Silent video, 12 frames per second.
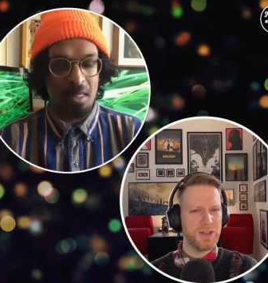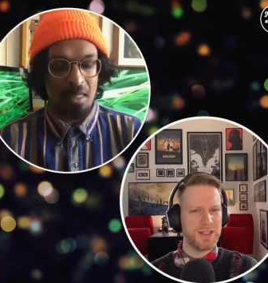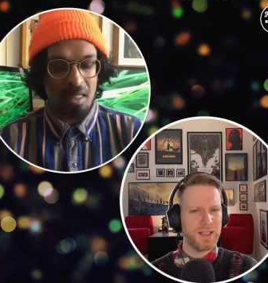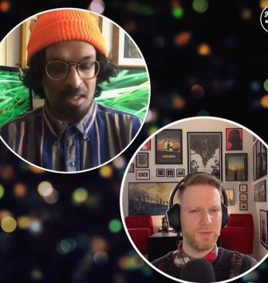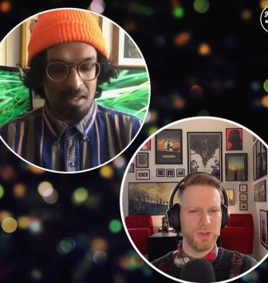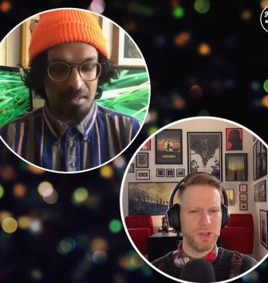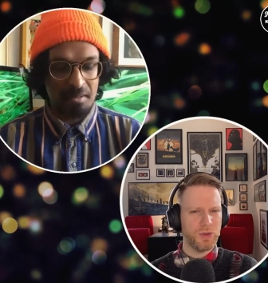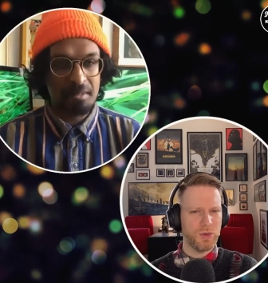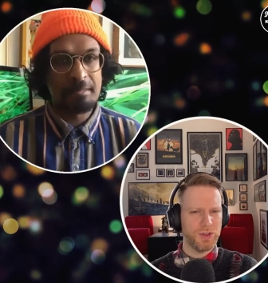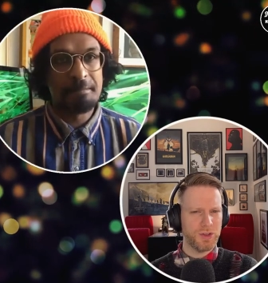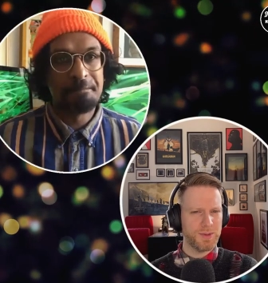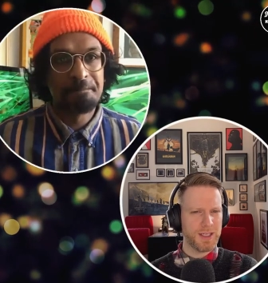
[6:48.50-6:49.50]
Speaker 1: that for you in
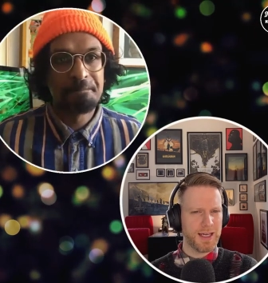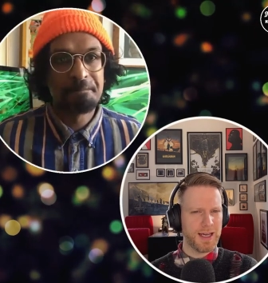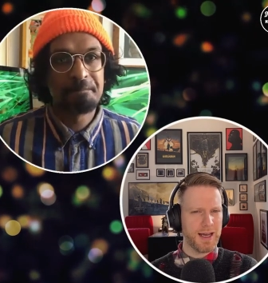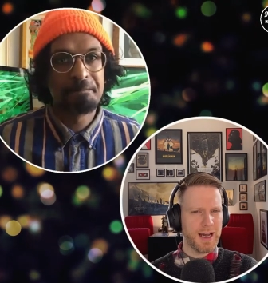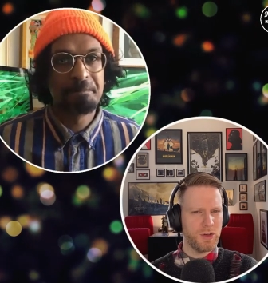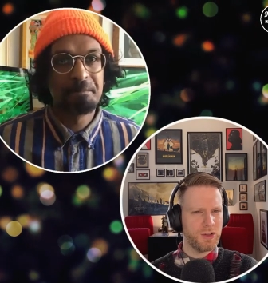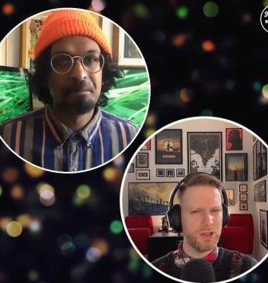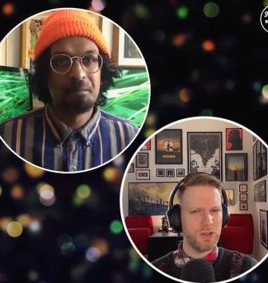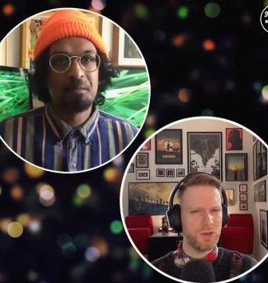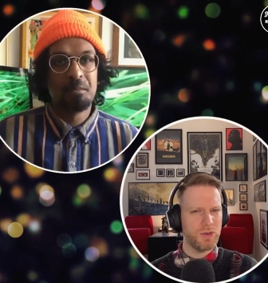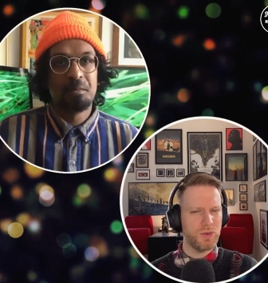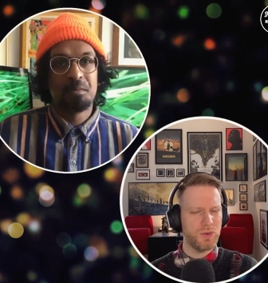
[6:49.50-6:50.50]
terms of like how, how do
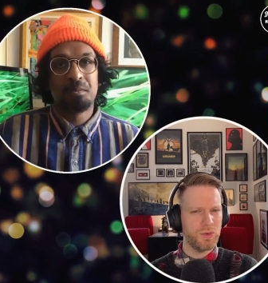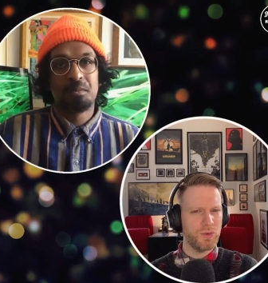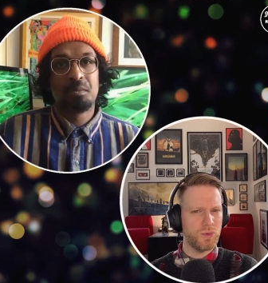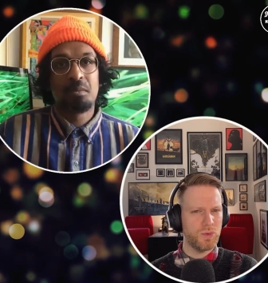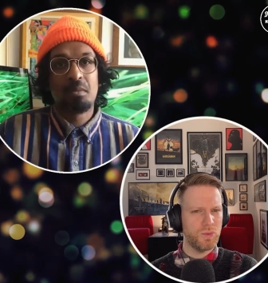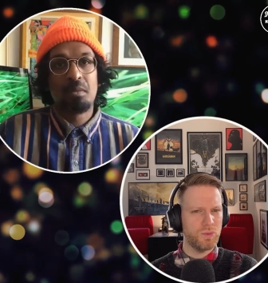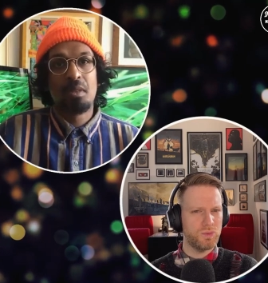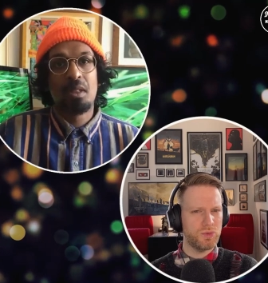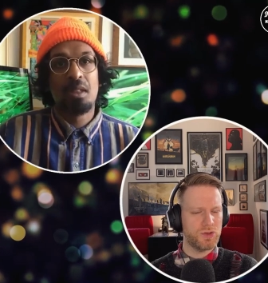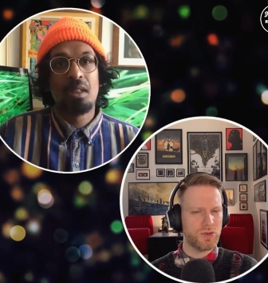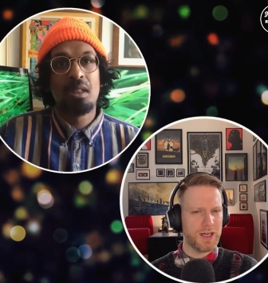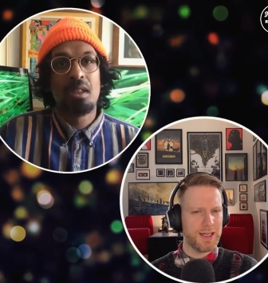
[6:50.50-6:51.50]
you
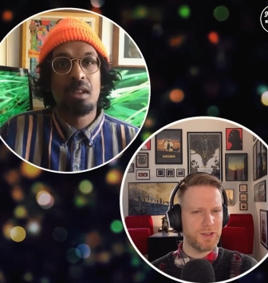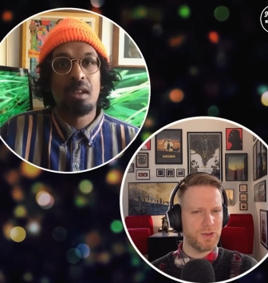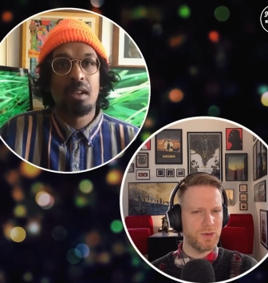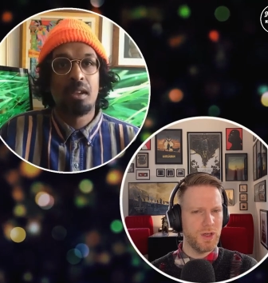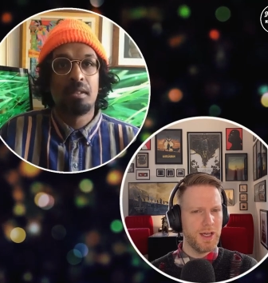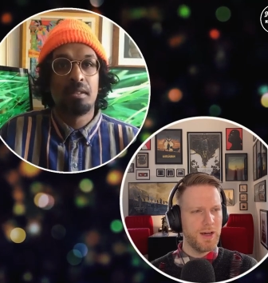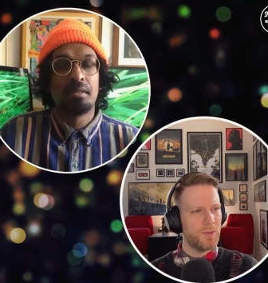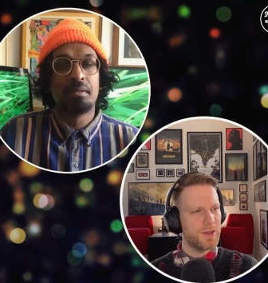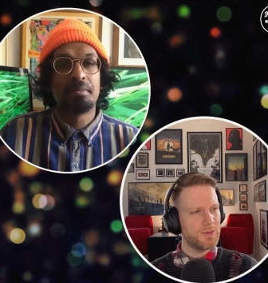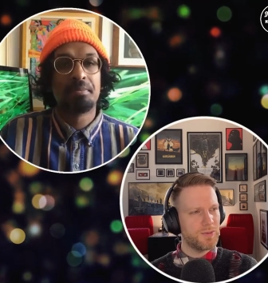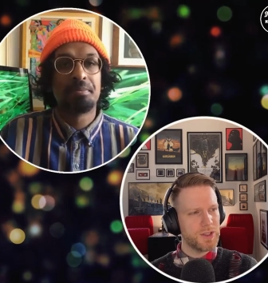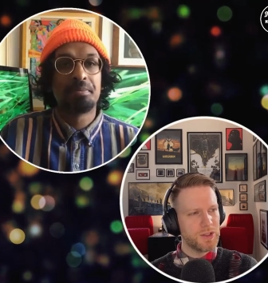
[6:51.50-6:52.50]
try to when you
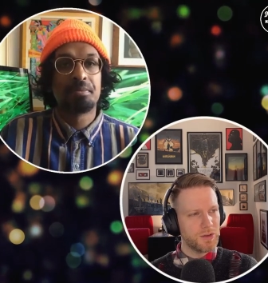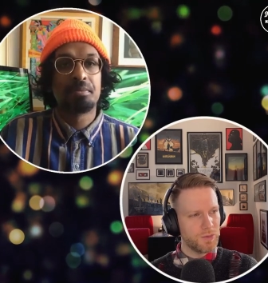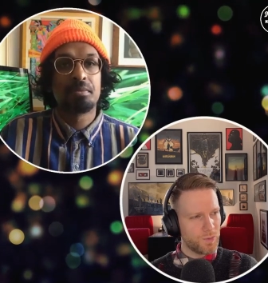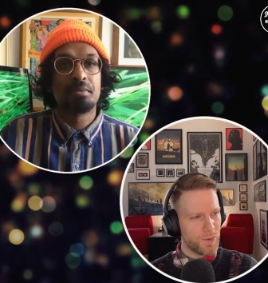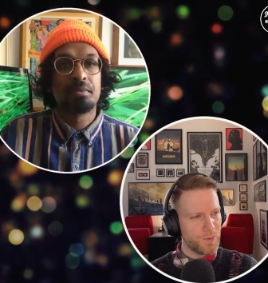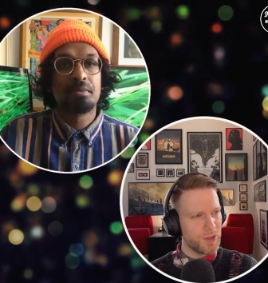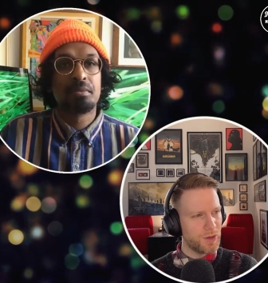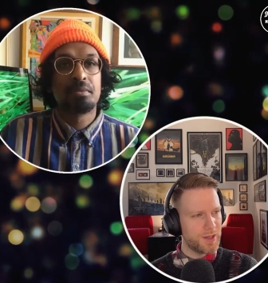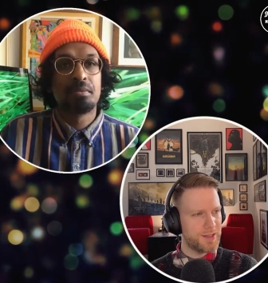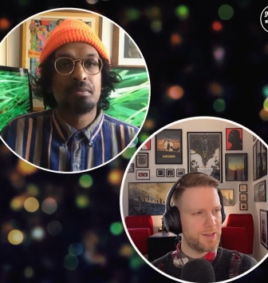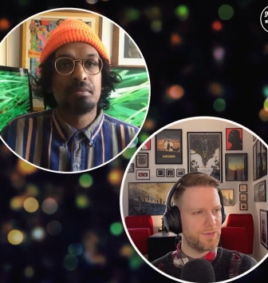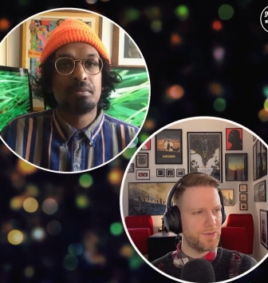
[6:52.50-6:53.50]
when you when we look at
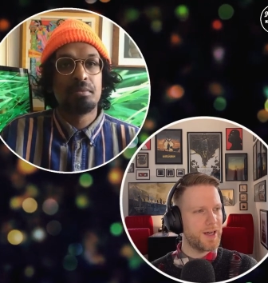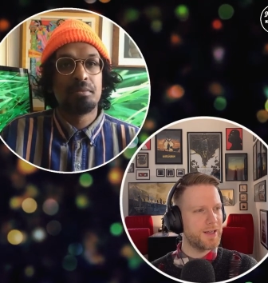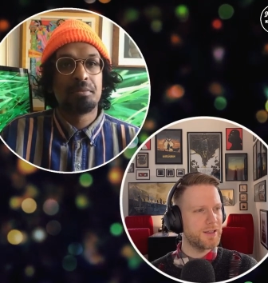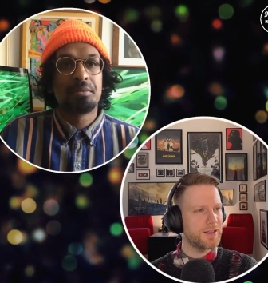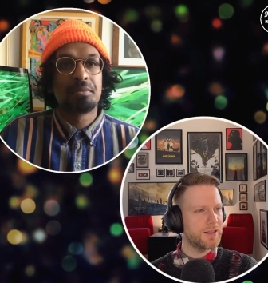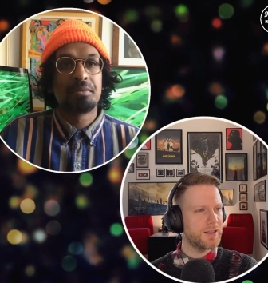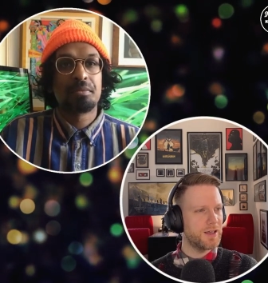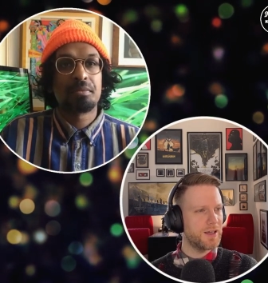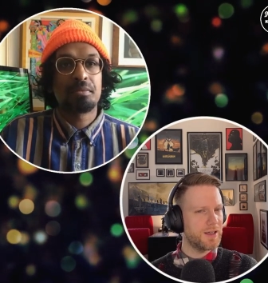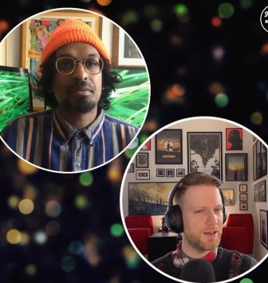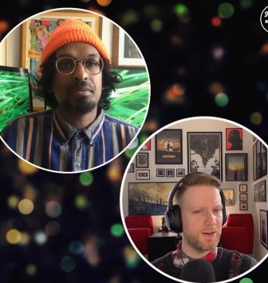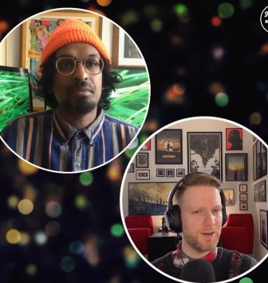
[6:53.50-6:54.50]
the final
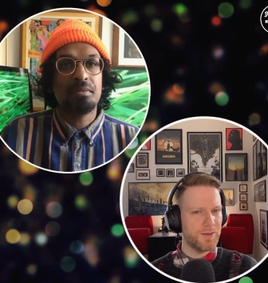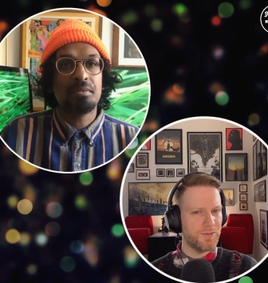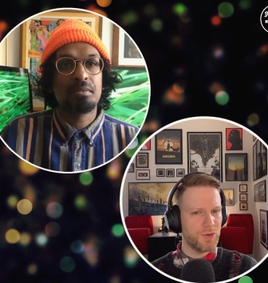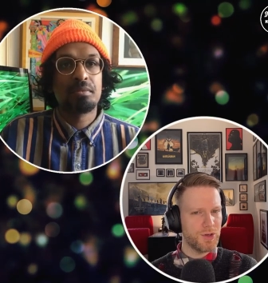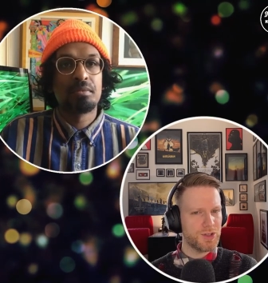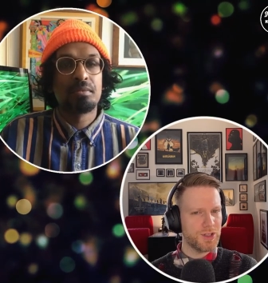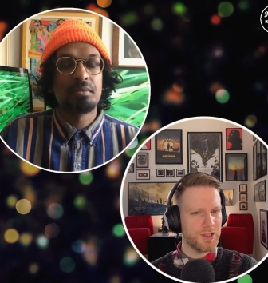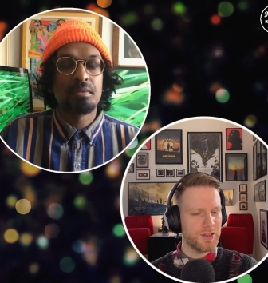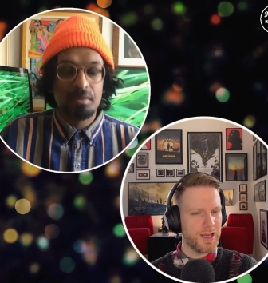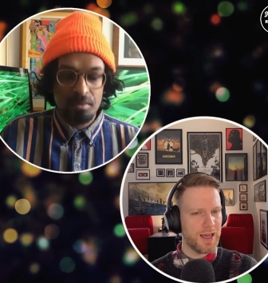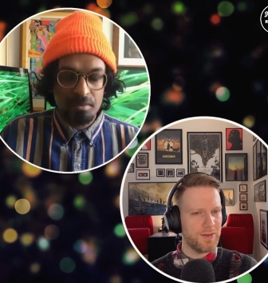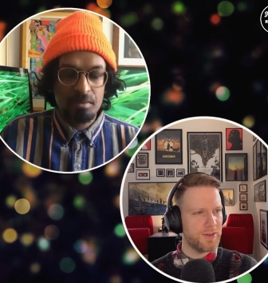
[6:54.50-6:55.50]
uh, version
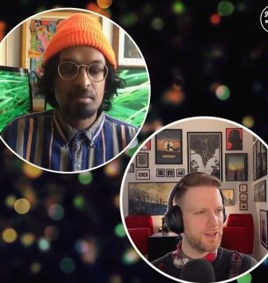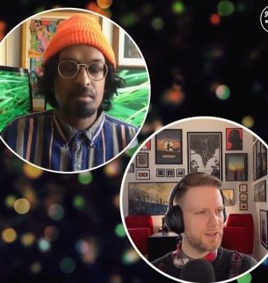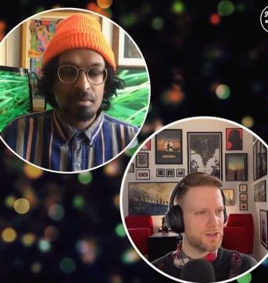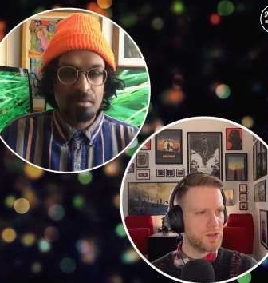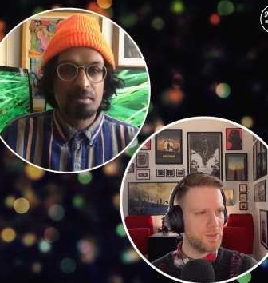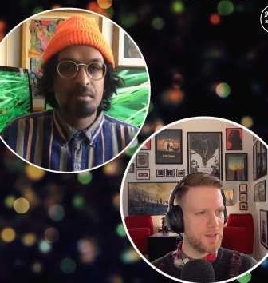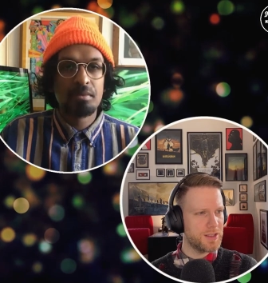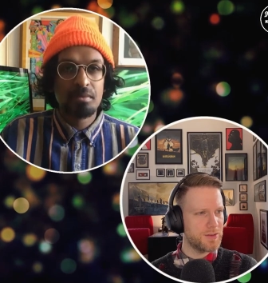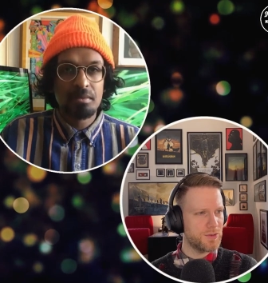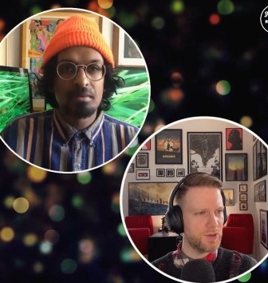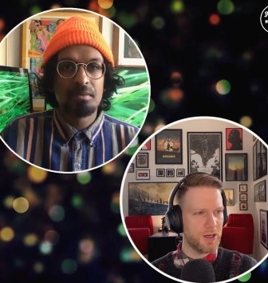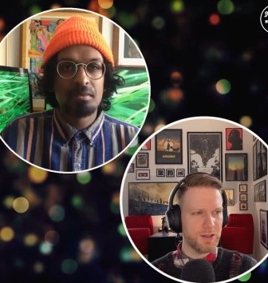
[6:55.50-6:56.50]
having so many
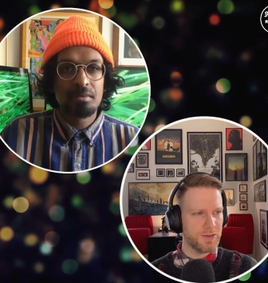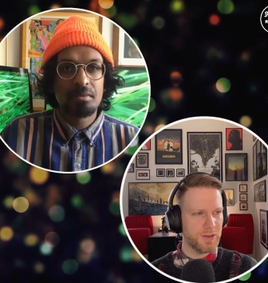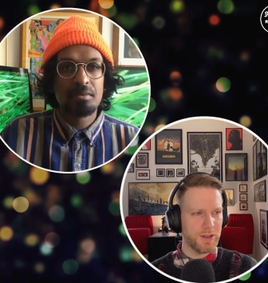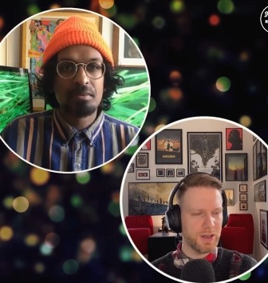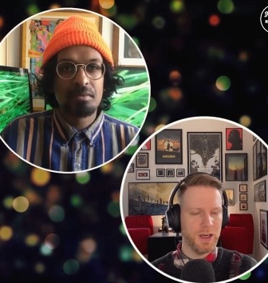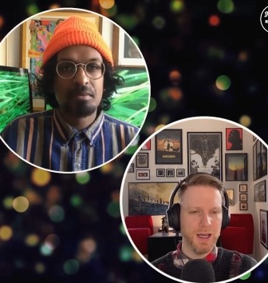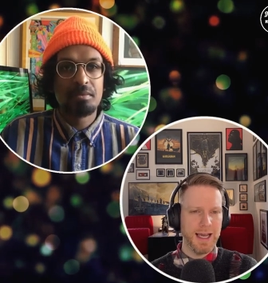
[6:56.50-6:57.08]
different colors in there?